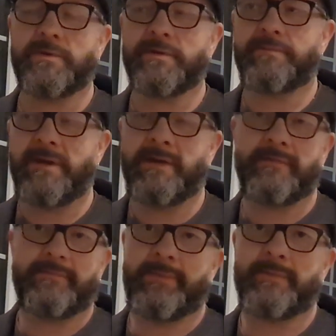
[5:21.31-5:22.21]
work,
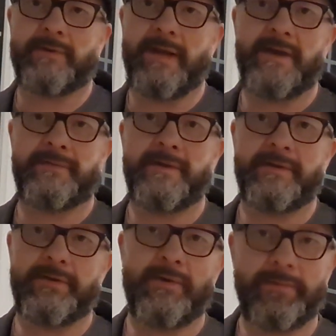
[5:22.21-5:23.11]
and people are laughing now
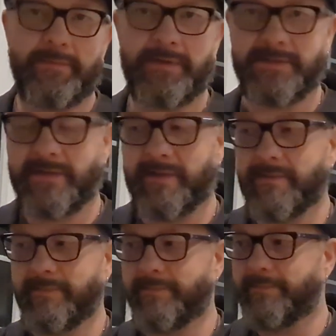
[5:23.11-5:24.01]
that know me because like I'm
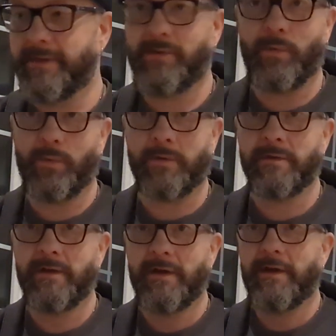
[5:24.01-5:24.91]
a pick whore.
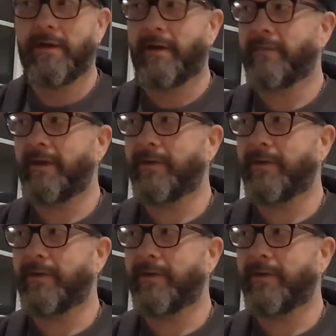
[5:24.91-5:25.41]
I've got